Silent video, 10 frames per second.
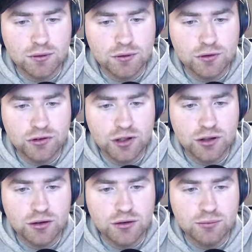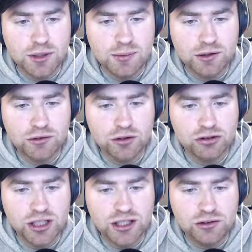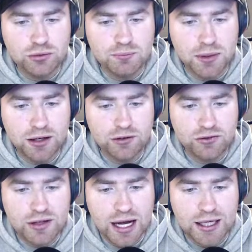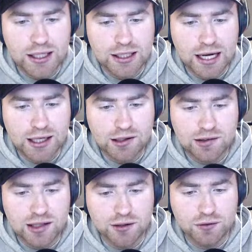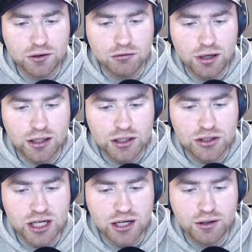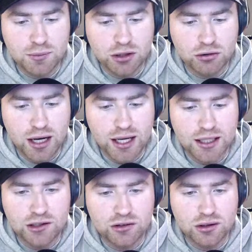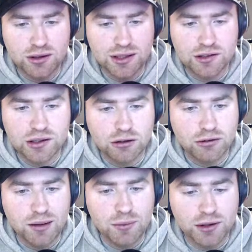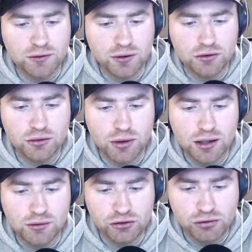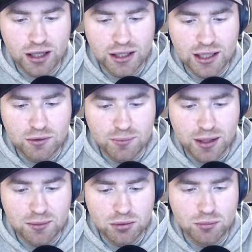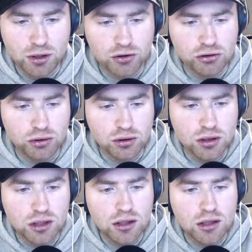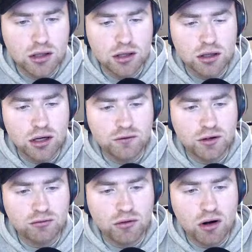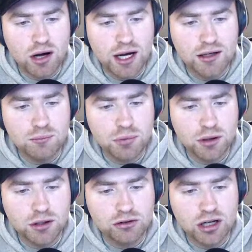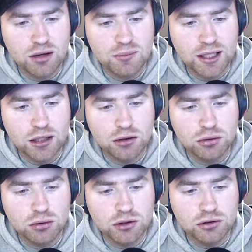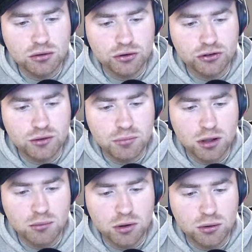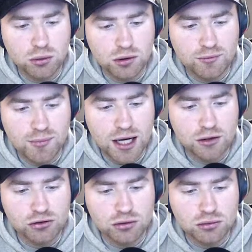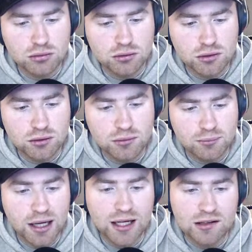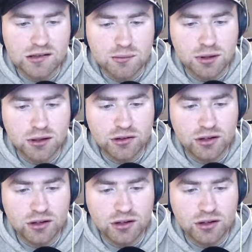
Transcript: So, Mini-Mont's got Sheasel, Butters, Day, Gallagher, Sullivan, Grundy, Cherry, McRae, and he's got Livingston and Graham on the field. Whether he's trading them to people, I'm not sure. I've got Ryan, Bonner, Schoenmaker, Goulden, Dawson, Bont, McAuliffe, Marshall, Barnett, Simpkins.